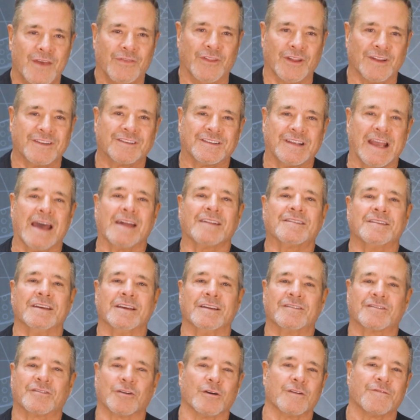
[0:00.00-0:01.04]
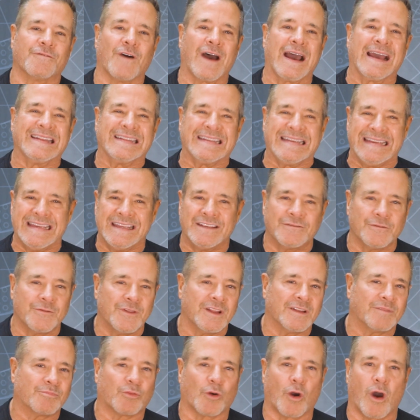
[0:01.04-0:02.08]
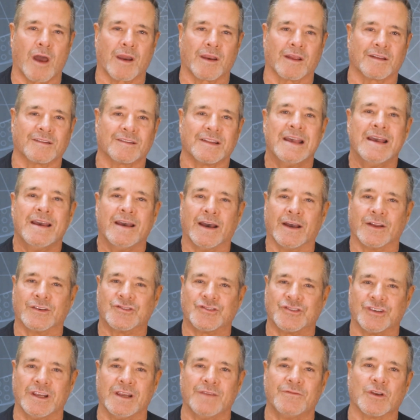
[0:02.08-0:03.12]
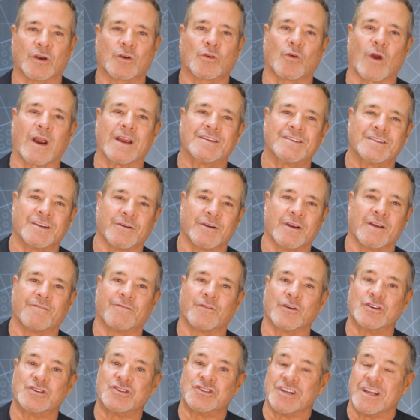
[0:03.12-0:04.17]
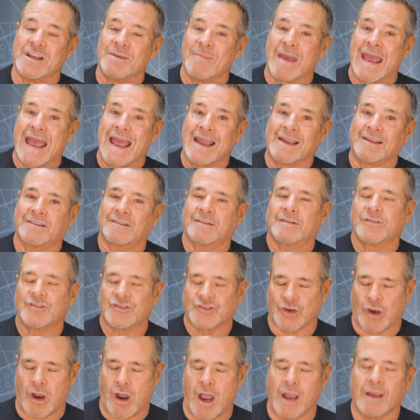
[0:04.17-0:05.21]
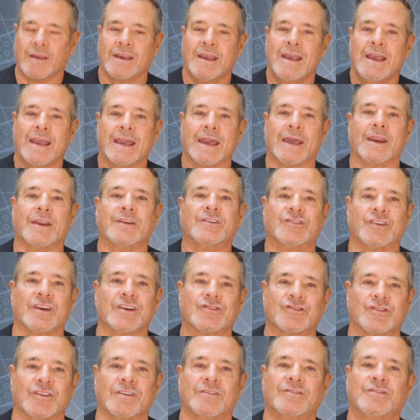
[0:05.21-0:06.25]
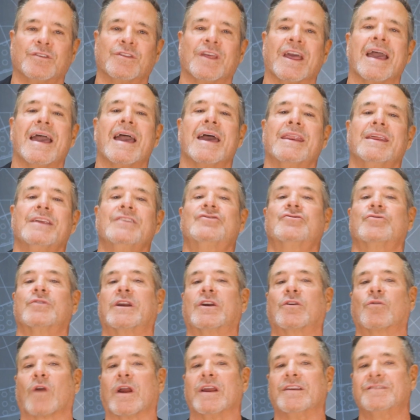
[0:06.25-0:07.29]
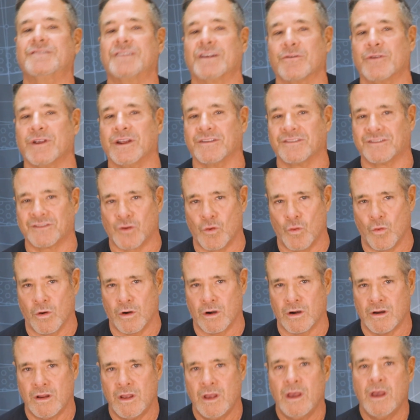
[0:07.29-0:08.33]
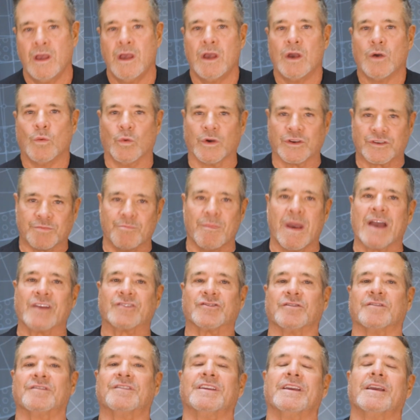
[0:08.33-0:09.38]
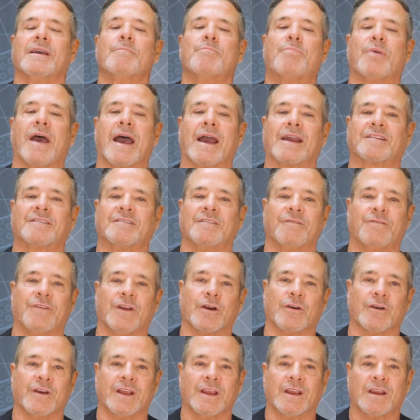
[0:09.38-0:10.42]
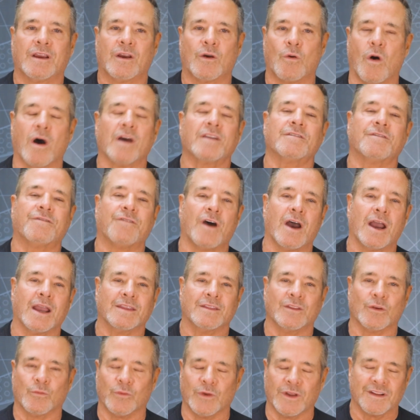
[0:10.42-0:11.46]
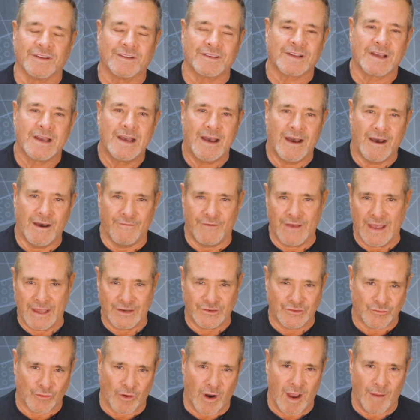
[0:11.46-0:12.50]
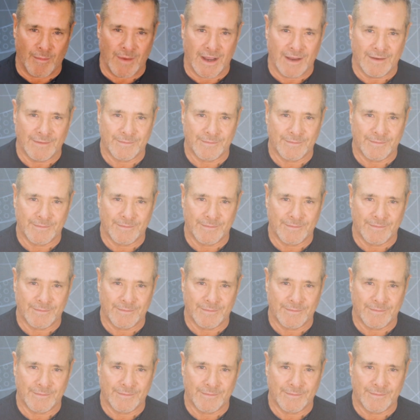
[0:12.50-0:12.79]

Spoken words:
This testing certifies each of these products achieve the criteria for GMAX shock in addition to the head injury criteria score, which measures the impact severity, quantifying the risk of head trauma.